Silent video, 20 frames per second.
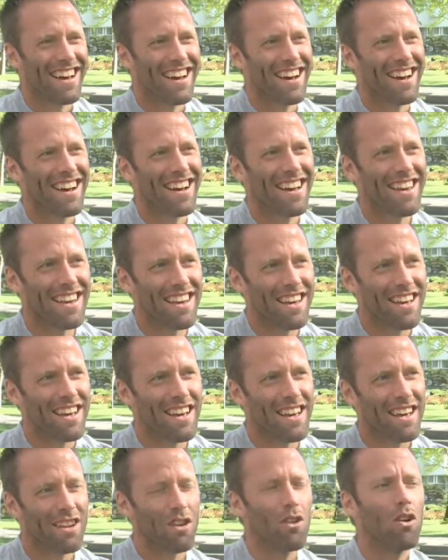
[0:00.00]

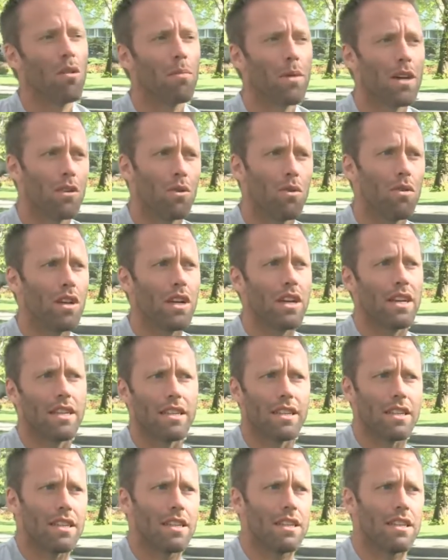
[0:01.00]
I know, uh, but Horia
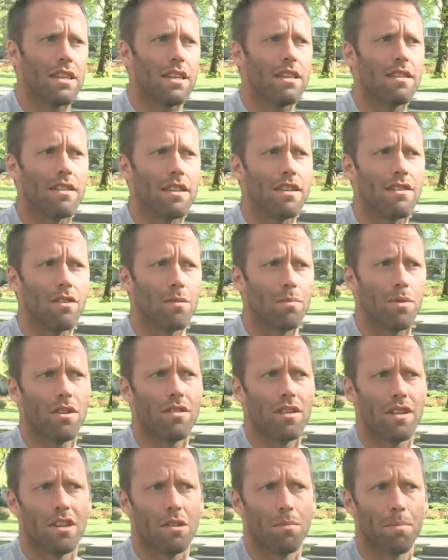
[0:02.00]
is he's he's the
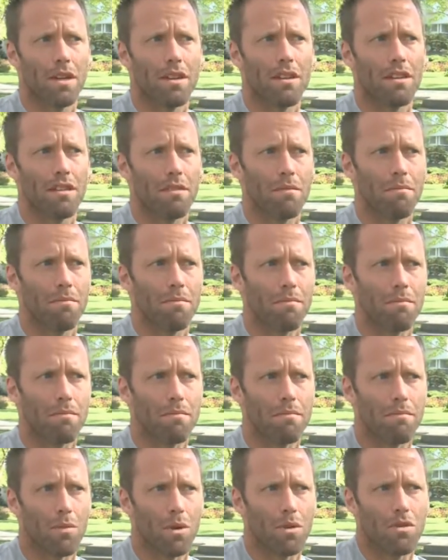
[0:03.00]
person I spend
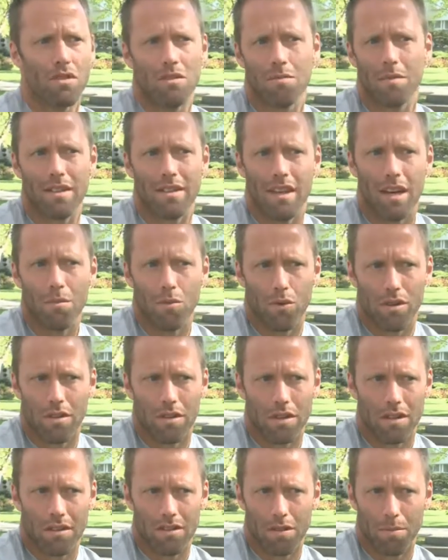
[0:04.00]
most of my time with.
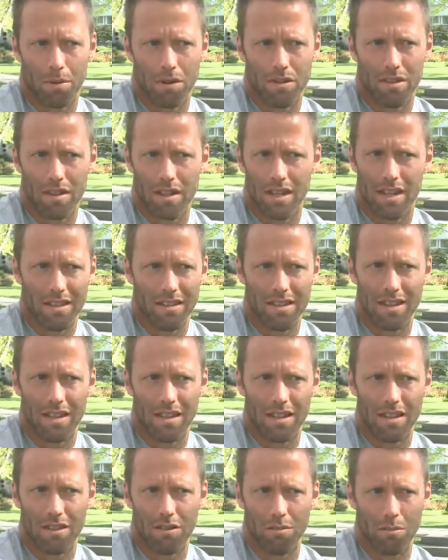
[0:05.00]
He's the person that I
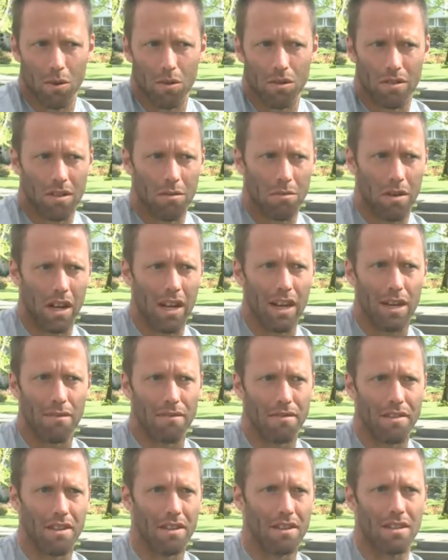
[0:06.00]
see the most in my
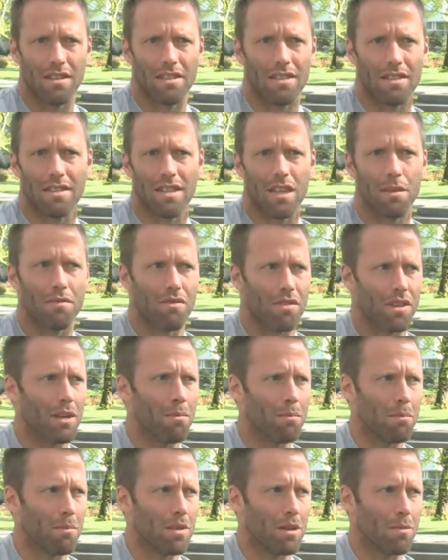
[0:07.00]
life, and it's the same for
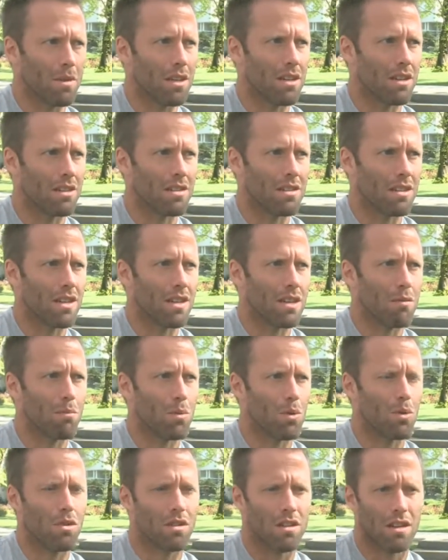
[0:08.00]
him. I mean, I see him
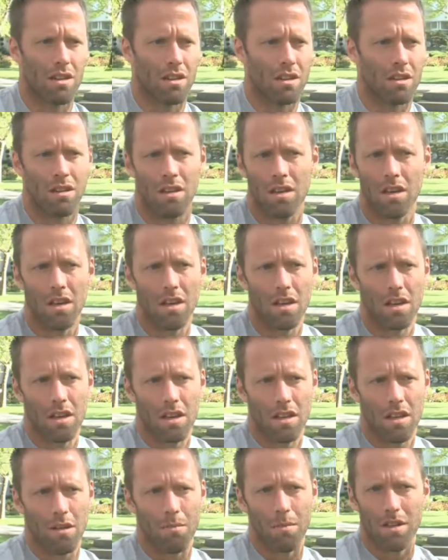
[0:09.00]
more than
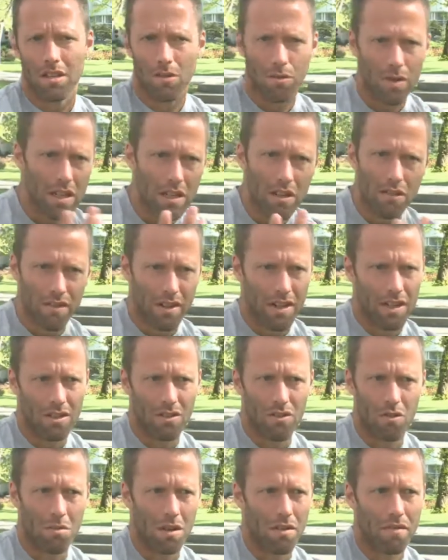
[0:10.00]
than my Swedish
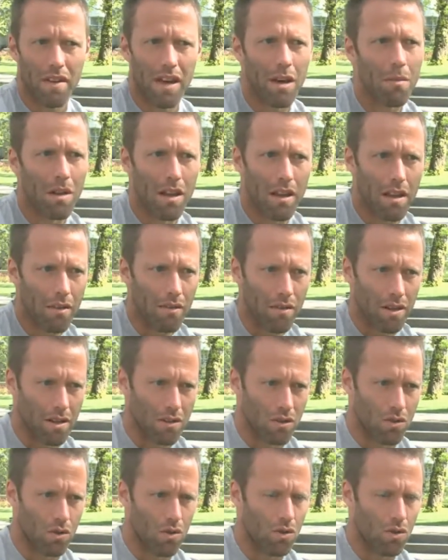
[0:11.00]
friends or my family even. So.